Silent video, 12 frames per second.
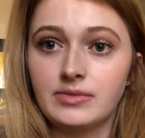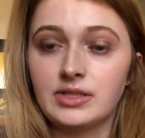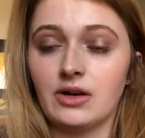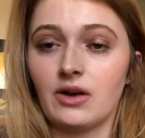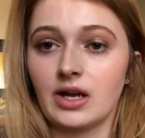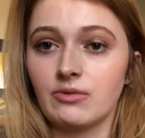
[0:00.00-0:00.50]

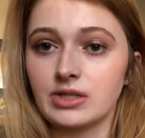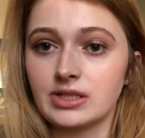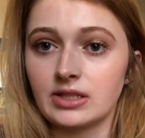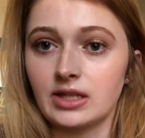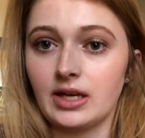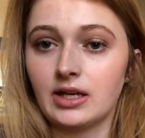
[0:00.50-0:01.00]
so I
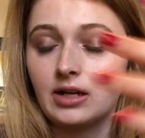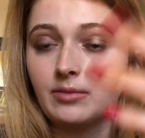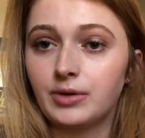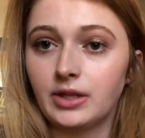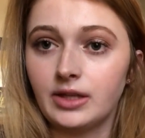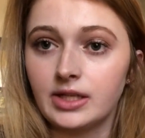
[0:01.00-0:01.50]
wasn't like
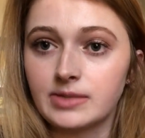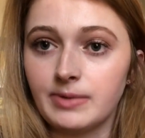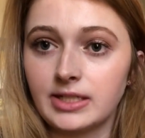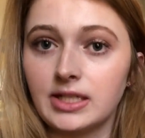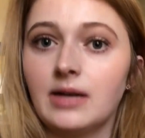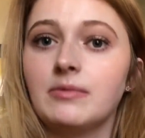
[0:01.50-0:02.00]
completely
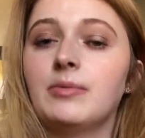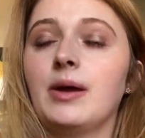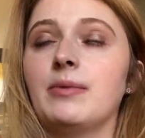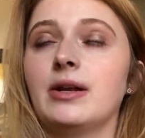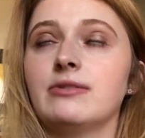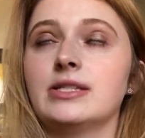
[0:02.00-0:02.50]
expecting him to
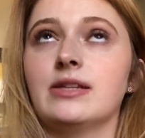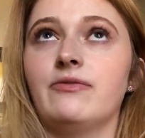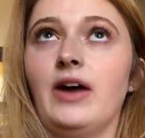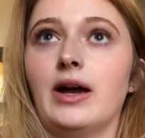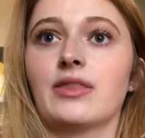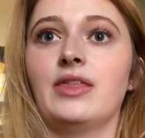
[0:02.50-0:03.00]
pay, but it was the
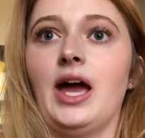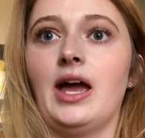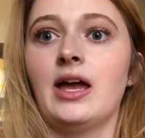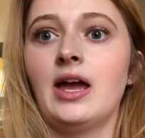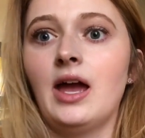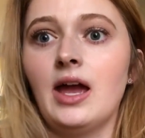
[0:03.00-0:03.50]
fact
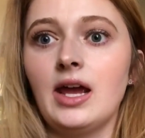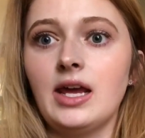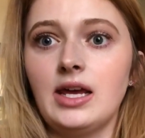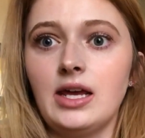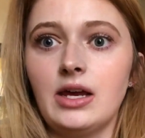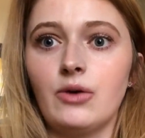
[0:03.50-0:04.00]
that
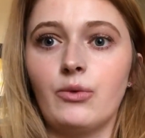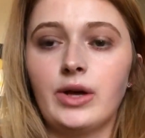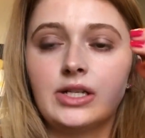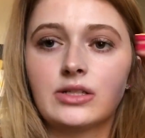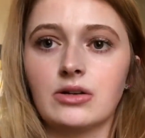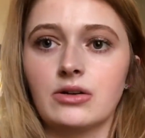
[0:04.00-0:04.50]
he
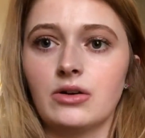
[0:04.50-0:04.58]
went